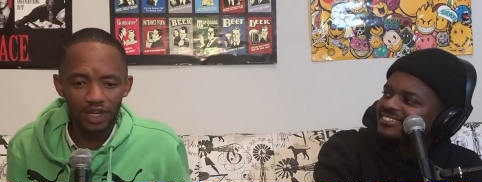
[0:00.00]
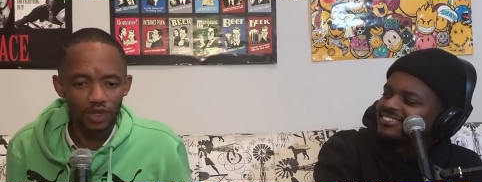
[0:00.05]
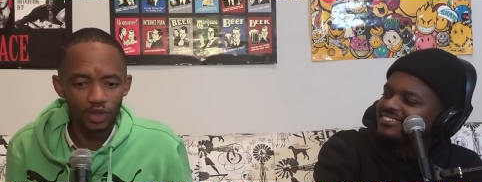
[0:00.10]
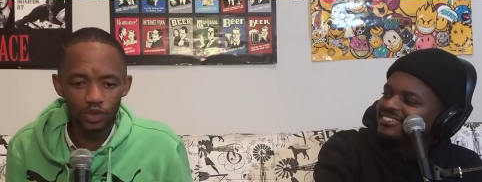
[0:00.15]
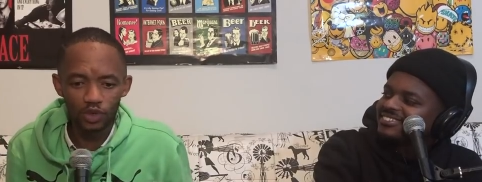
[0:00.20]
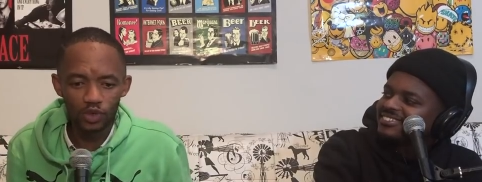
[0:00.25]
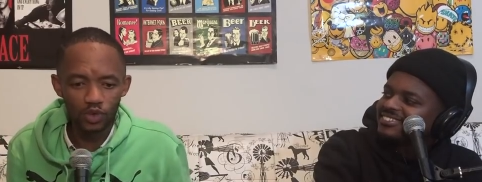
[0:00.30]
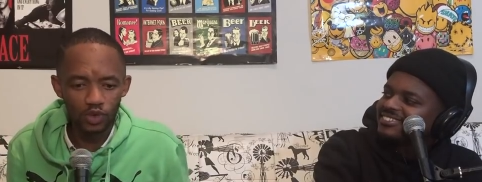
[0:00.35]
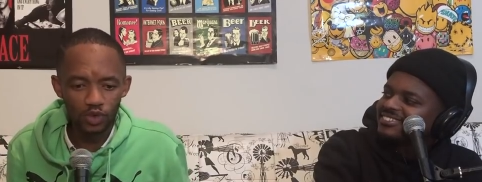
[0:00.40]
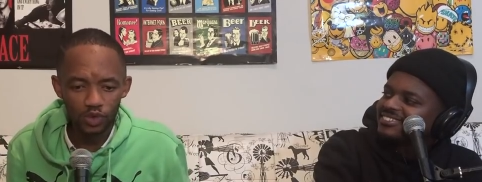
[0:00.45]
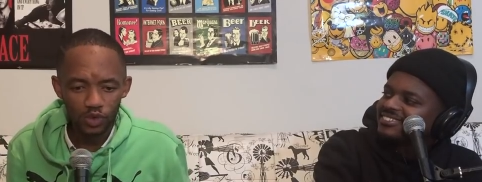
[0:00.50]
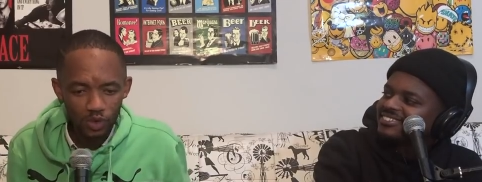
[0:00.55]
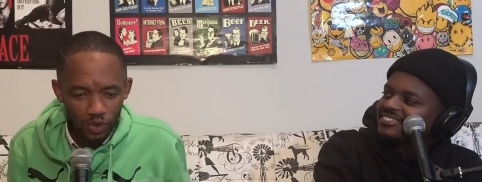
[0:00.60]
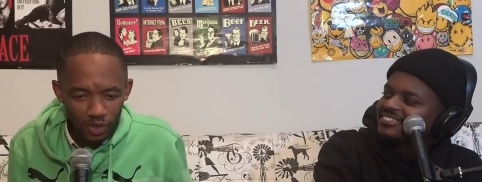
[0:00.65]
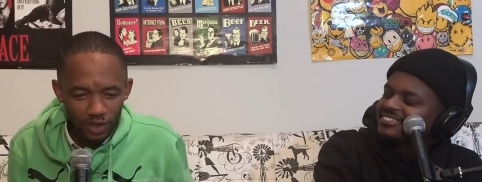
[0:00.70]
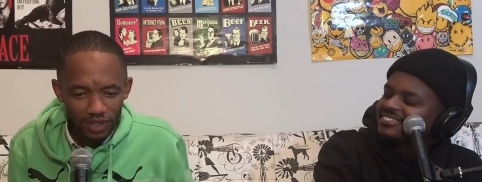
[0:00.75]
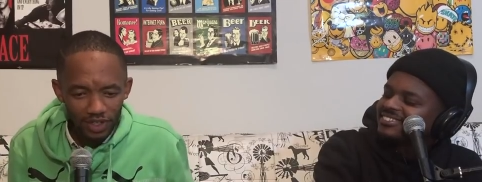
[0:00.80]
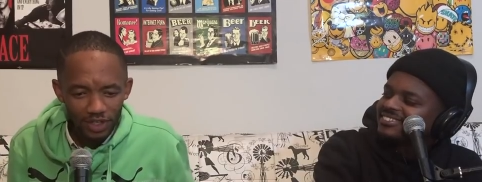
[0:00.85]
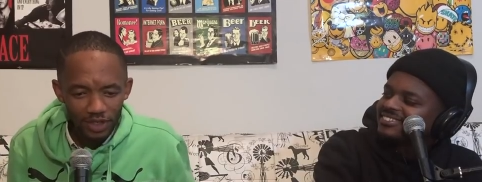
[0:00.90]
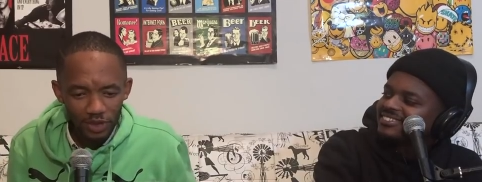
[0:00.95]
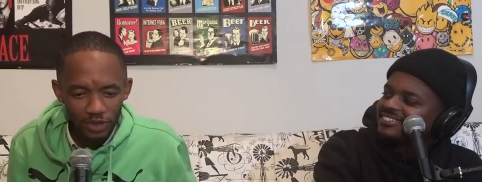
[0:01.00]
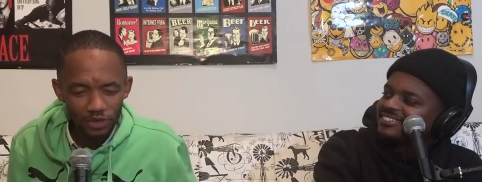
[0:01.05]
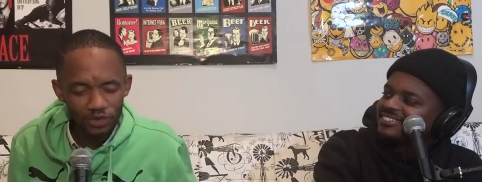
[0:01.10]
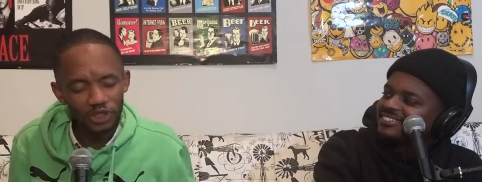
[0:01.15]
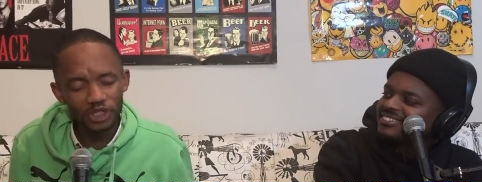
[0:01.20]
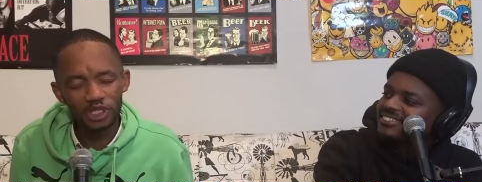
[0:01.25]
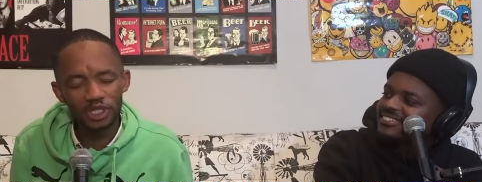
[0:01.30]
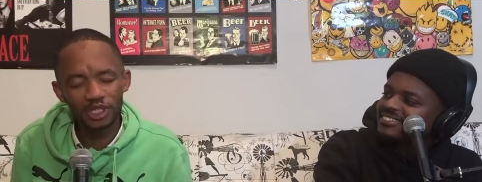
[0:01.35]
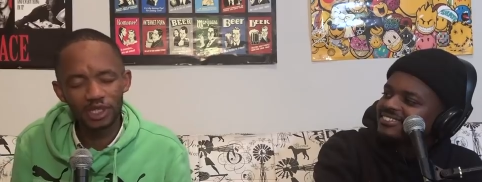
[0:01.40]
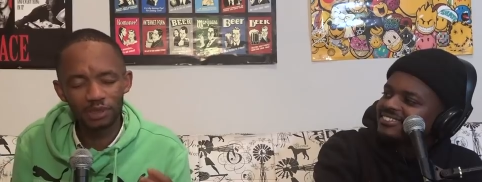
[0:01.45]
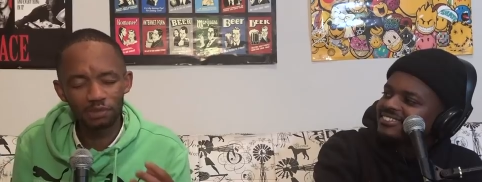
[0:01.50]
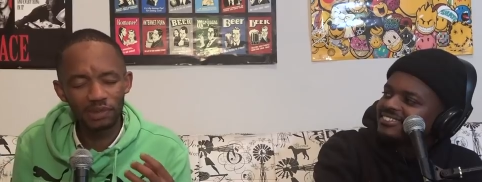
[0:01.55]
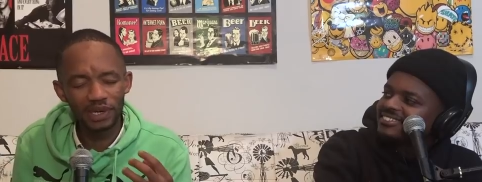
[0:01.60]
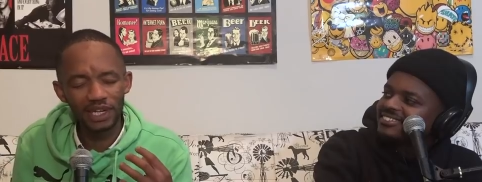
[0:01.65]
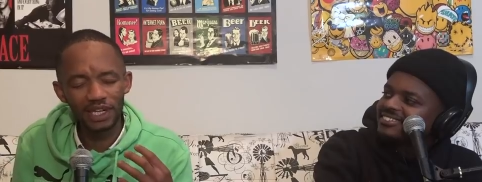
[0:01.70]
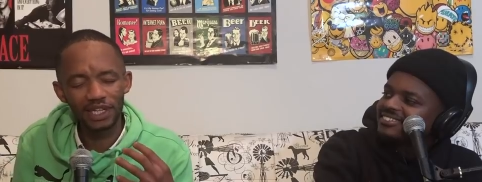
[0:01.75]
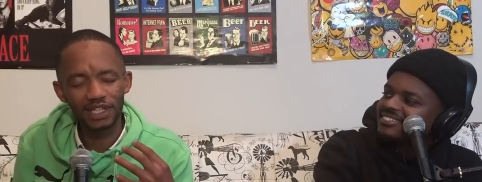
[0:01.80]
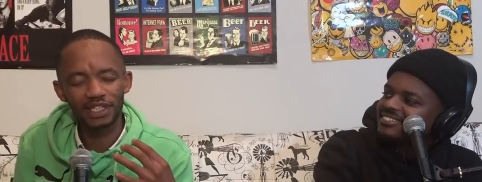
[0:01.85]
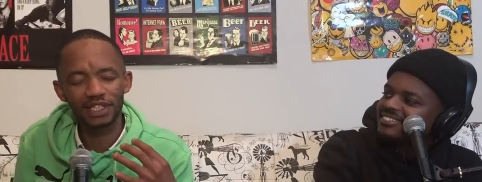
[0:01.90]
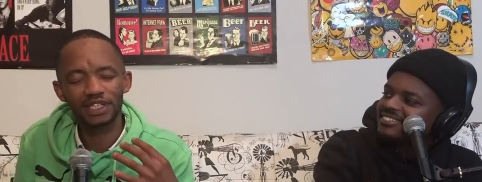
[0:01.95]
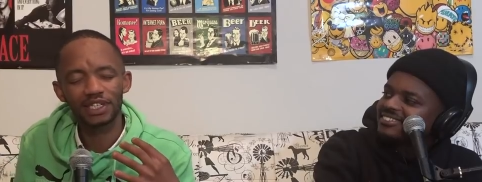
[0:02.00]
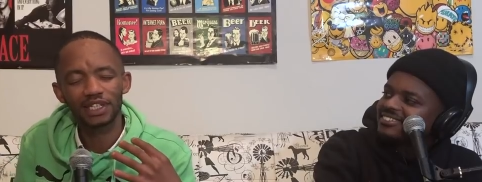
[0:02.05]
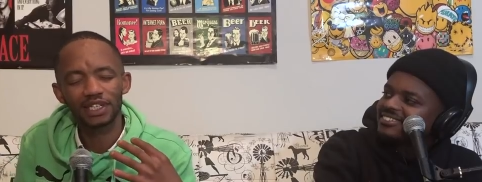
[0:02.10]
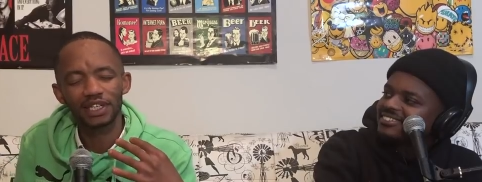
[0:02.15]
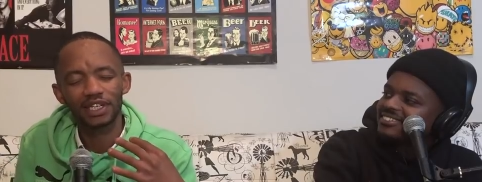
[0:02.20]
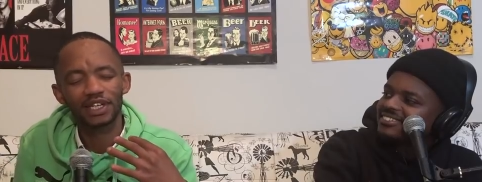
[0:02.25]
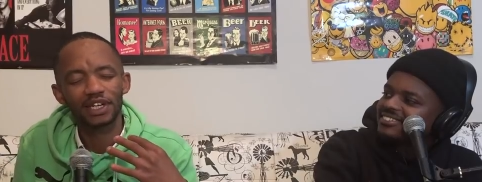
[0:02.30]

Speaker 1: you you've just smelled